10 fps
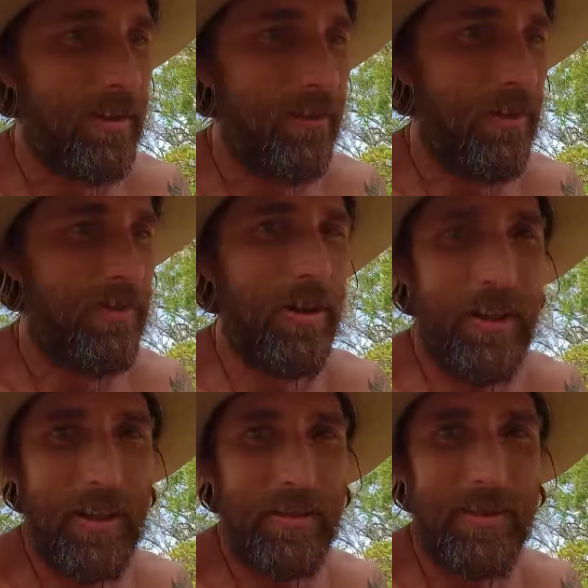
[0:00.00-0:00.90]
If you're trying
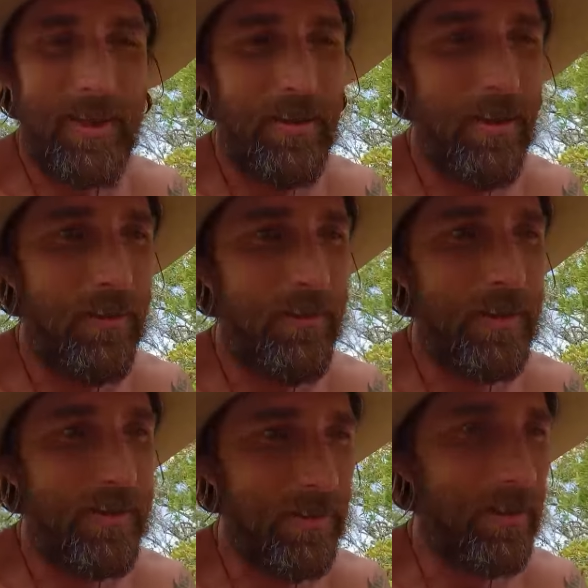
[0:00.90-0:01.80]
to get the skin off
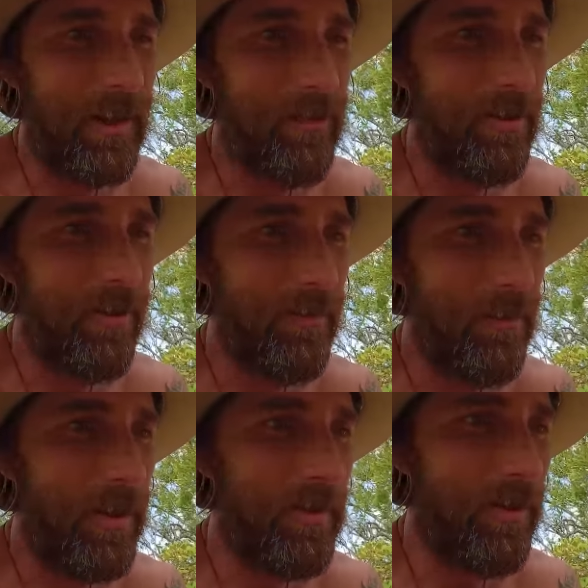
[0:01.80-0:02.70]
and it's not coming off,
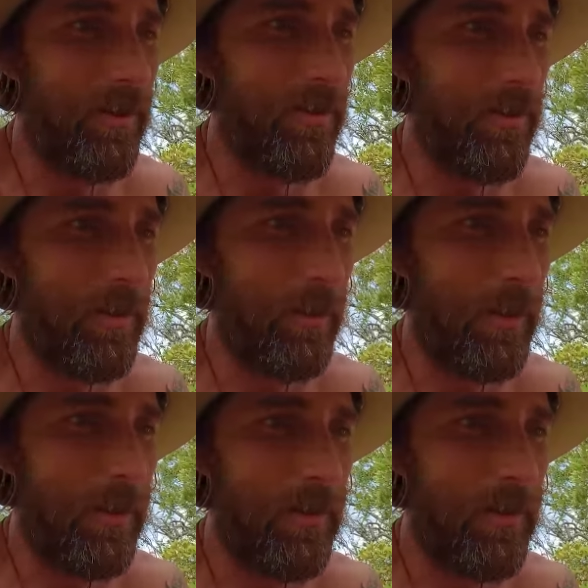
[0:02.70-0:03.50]
the meat's not cooked proper.